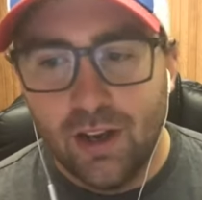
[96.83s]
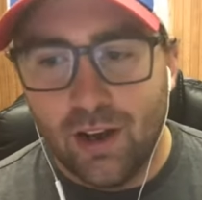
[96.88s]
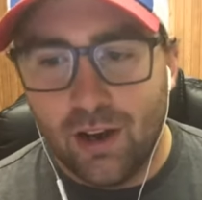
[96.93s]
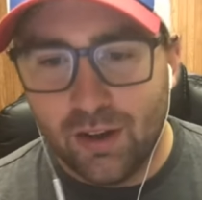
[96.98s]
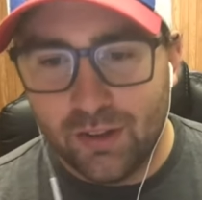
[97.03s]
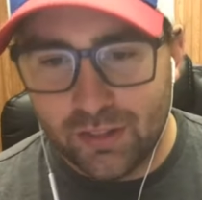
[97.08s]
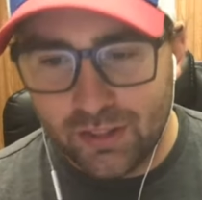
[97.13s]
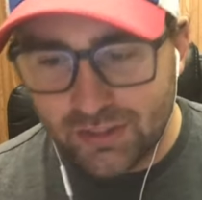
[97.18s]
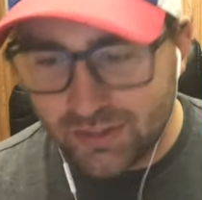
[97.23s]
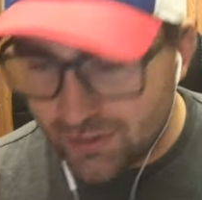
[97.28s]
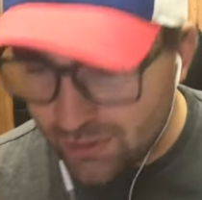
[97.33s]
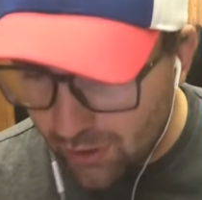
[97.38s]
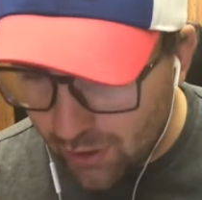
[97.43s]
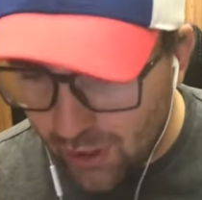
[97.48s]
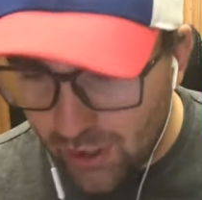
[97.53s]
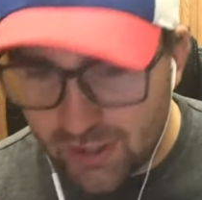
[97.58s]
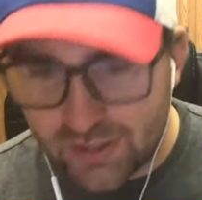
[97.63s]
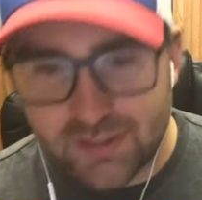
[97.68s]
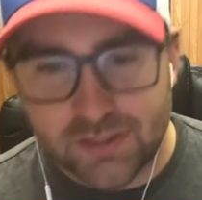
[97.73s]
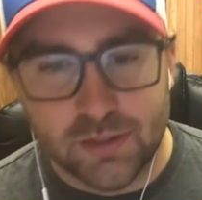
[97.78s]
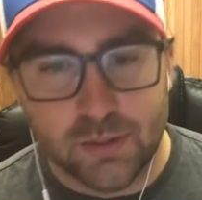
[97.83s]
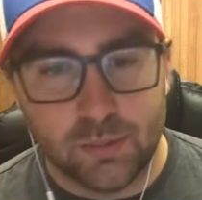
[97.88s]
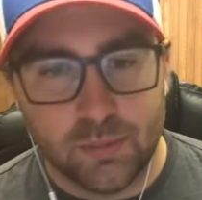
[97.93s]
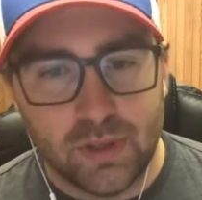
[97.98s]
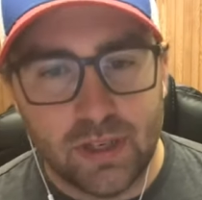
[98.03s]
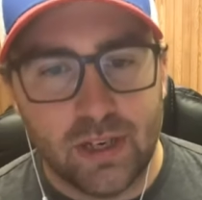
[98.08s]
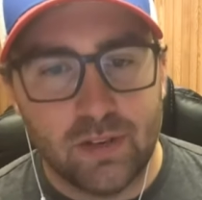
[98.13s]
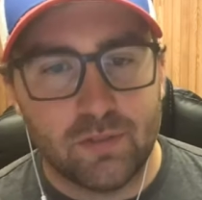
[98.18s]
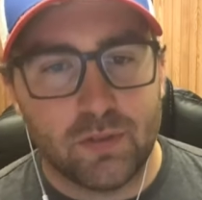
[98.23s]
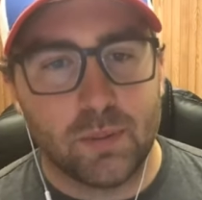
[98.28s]
all this
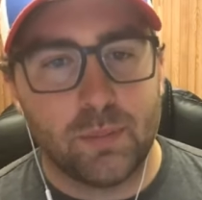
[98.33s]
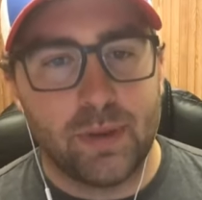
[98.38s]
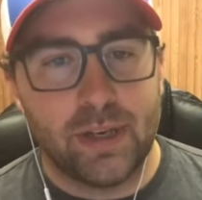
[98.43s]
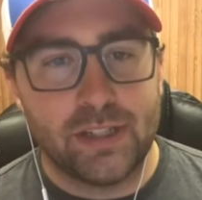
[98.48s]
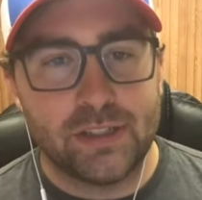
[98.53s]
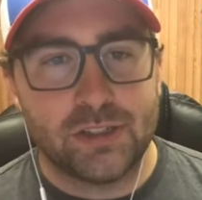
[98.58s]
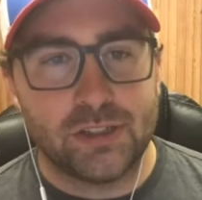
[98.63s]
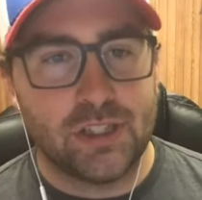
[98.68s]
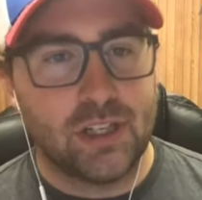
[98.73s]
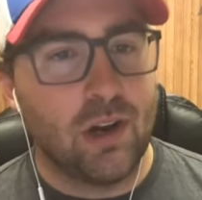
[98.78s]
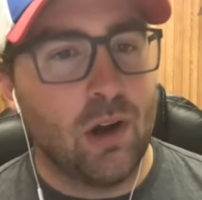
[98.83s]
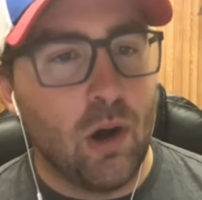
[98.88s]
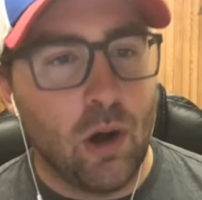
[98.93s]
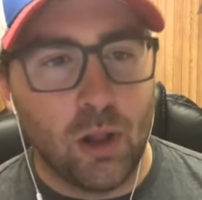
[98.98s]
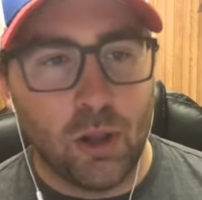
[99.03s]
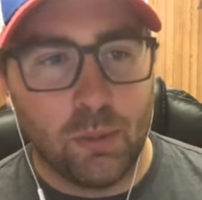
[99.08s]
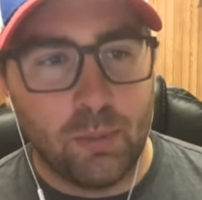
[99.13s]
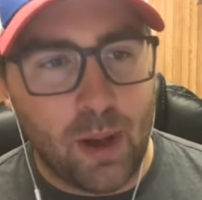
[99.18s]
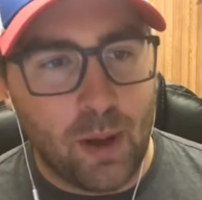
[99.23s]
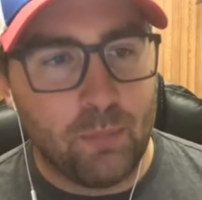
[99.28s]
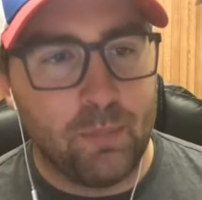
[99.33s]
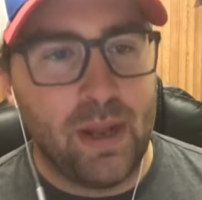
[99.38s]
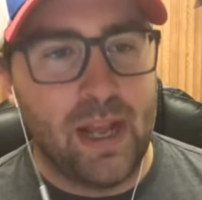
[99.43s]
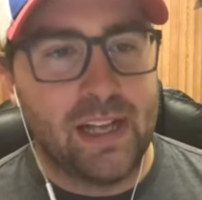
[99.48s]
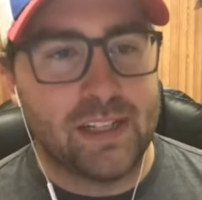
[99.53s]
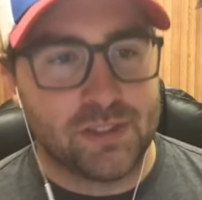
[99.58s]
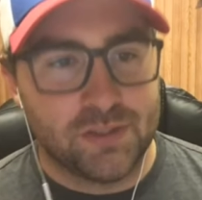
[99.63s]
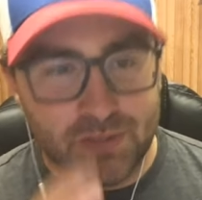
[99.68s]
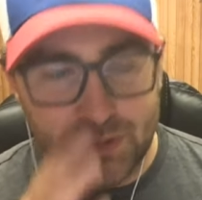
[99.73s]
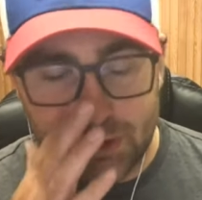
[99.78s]
awesome information all about
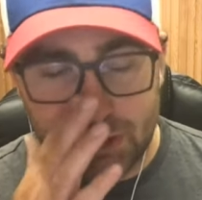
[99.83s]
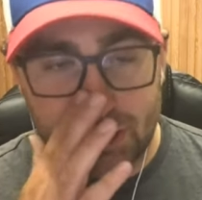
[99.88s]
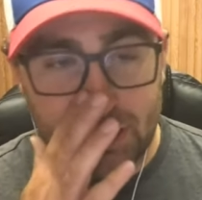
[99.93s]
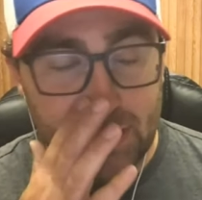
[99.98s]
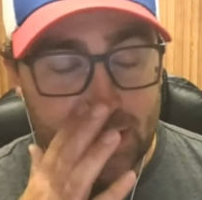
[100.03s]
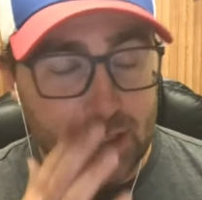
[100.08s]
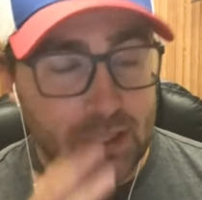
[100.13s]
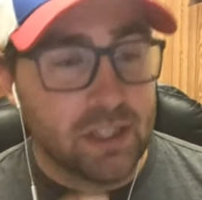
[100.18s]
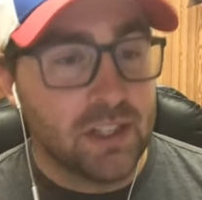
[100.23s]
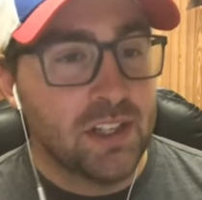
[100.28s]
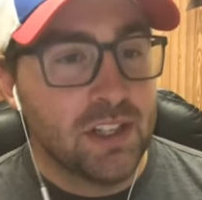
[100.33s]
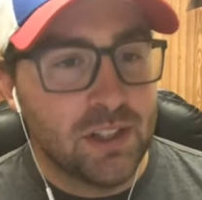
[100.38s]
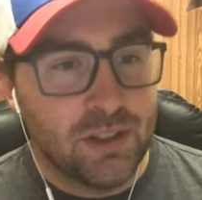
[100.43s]
bass fishing